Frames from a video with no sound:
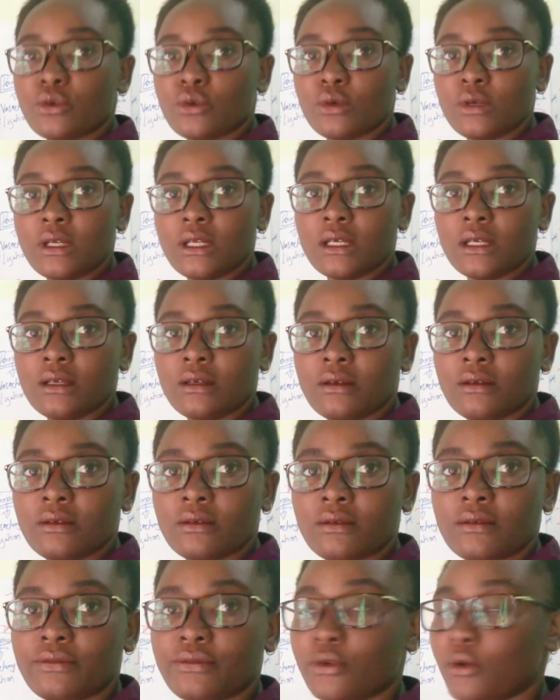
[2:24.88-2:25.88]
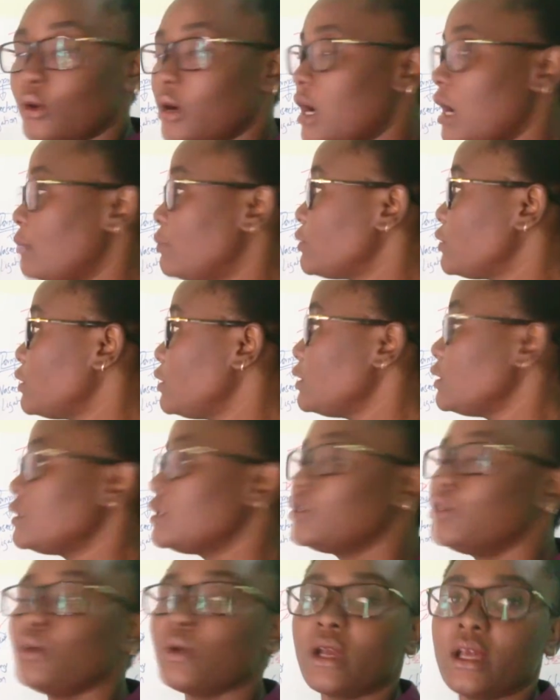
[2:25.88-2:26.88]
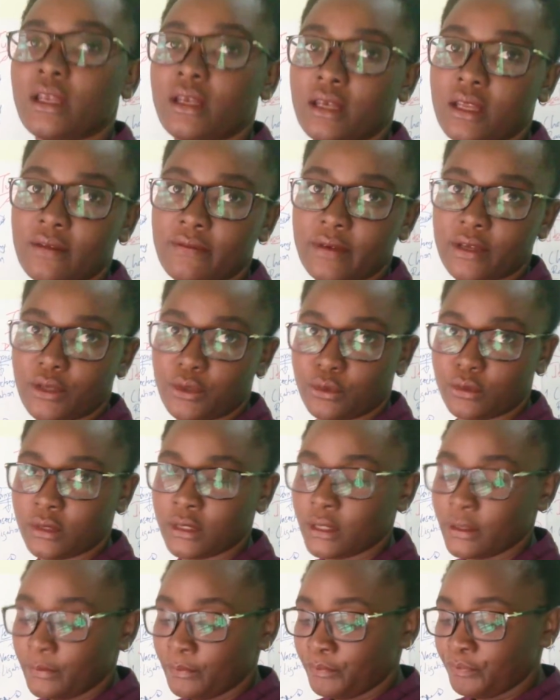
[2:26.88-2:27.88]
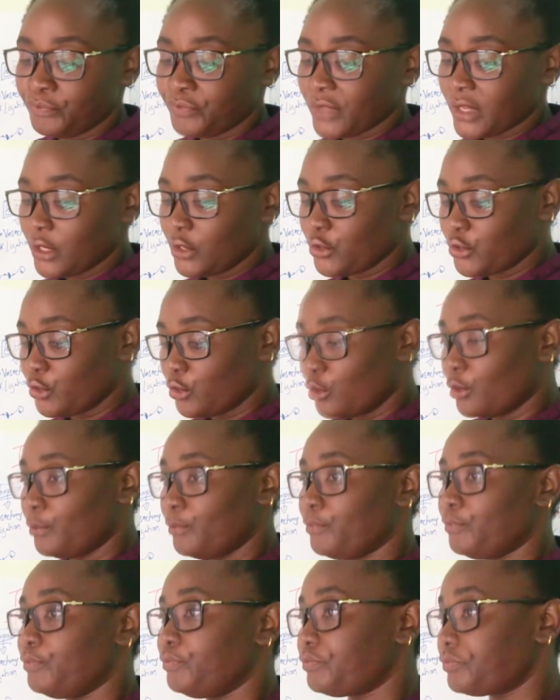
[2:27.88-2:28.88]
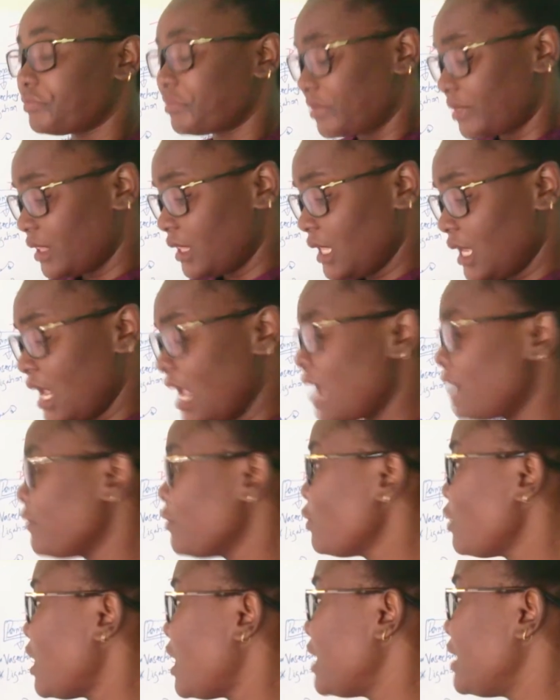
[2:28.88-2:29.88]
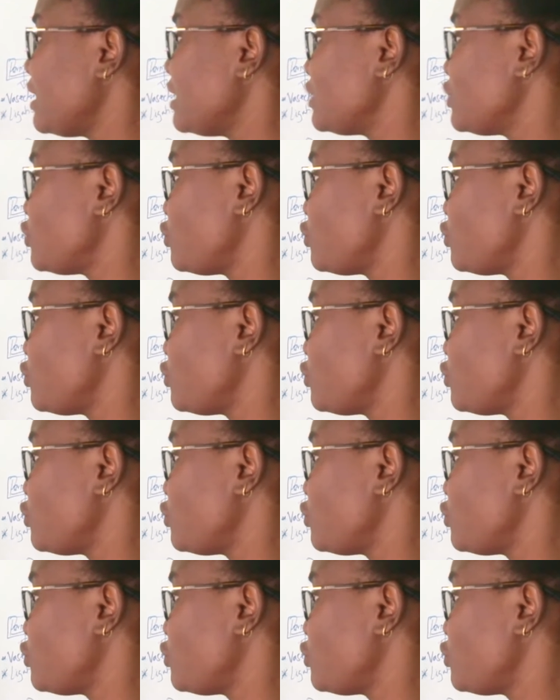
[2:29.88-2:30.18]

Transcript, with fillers: you could, for absolute, you can never use. So, have you had a